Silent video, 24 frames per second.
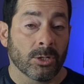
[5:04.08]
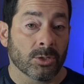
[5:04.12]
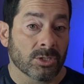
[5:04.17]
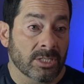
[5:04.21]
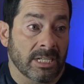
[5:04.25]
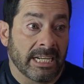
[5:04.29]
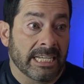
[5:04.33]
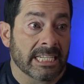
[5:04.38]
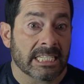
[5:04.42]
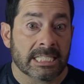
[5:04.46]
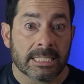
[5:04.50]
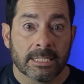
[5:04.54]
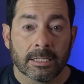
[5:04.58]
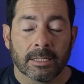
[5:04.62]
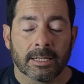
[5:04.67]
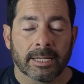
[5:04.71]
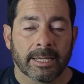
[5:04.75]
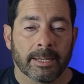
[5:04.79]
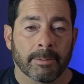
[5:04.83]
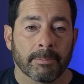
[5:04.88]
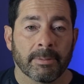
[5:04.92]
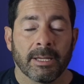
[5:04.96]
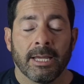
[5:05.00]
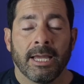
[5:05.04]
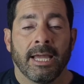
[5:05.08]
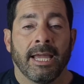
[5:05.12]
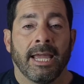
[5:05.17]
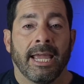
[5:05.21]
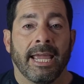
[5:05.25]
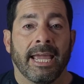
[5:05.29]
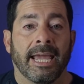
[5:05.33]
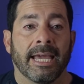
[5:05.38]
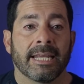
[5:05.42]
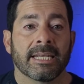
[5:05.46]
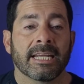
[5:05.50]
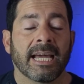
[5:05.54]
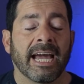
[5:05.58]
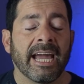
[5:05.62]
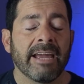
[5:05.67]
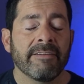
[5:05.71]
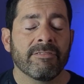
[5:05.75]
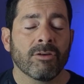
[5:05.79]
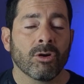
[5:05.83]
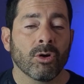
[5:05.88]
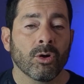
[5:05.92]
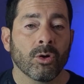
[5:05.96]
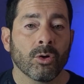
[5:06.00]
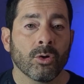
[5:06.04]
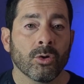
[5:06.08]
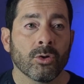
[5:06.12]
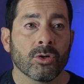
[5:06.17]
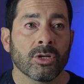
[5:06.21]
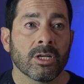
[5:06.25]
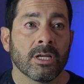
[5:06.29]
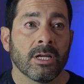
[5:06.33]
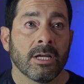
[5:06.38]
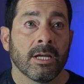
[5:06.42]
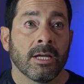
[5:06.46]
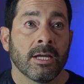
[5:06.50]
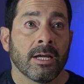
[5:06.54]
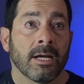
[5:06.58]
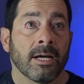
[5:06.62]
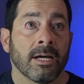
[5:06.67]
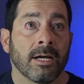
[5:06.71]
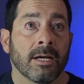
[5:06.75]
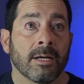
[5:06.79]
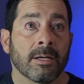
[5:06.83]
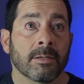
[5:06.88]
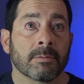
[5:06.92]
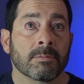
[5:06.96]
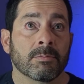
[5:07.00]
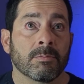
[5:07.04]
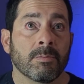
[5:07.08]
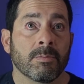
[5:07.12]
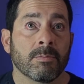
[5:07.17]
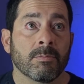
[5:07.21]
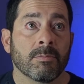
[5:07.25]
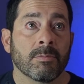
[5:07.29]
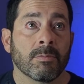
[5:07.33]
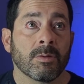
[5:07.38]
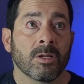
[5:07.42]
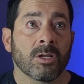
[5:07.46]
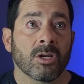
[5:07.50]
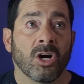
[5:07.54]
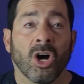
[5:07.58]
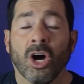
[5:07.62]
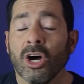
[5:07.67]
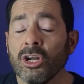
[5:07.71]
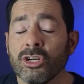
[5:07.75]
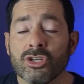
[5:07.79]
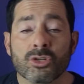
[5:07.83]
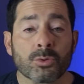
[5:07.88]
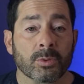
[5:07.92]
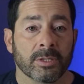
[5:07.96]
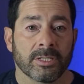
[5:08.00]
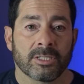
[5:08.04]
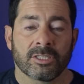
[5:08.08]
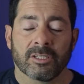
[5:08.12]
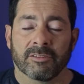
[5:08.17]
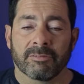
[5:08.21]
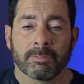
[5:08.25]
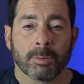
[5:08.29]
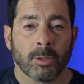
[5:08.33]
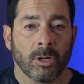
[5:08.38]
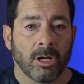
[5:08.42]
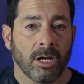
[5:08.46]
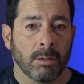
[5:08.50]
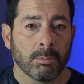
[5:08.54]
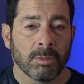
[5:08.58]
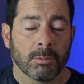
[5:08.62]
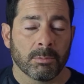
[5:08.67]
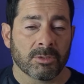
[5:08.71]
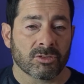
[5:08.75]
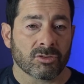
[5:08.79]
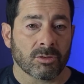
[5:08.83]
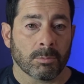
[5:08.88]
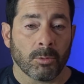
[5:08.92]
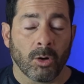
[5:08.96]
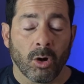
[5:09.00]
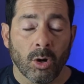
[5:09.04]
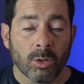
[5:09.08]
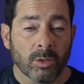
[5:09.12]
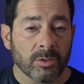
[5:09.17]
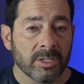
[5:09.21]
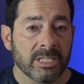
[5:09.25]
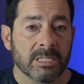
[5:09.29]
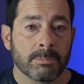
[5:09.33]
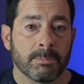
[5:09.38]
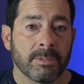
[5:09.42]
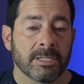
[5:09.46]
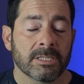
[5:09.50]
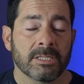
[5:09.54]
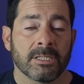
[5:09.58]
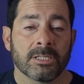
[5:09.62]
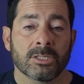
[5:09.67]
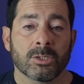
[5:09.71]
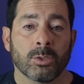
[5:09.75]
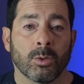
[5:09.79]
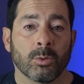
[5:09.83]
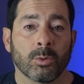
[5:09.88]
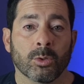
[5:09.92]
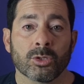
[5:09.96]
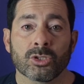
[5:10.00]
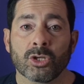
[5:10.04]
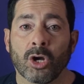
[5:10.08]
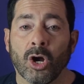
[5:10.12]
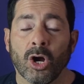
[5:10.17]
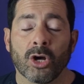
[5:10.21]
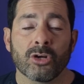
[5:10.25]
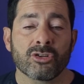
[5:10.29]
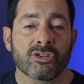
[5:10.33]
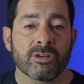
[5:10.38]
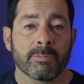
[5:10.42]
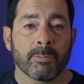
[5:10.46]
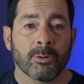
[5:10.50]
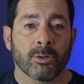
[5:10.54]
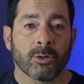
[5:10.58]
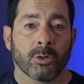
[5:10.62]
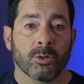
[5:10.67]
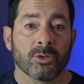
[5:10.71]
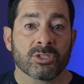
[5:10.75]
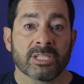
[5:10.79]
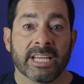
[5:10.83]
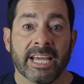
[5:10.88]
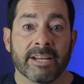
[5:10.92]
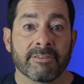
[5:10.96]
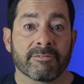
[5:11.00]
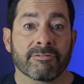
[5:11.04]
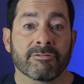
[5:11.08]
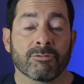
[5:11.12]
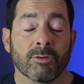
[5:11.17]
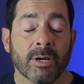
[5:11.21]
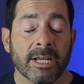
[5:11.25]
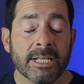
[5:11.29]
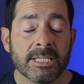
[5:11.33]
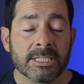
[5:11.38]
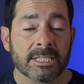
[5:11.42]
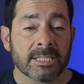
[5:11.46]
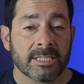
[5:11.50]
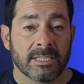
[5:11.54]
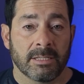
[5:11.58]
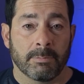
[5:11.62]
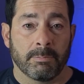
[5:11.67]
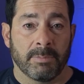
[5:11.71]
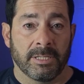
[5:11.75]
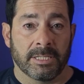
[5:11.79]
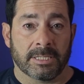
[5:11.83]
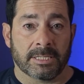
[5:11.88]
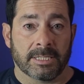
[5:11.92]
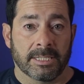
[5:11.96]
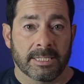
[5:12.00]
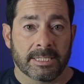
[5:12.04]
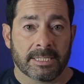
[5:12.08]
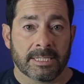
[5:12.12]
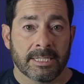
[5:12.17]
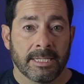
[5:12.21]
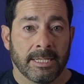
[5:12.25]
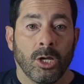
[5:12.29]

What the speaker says: and I still am. And I've heard hundreds of problems from all of these business owners, entrepreneurs, and friends in the business.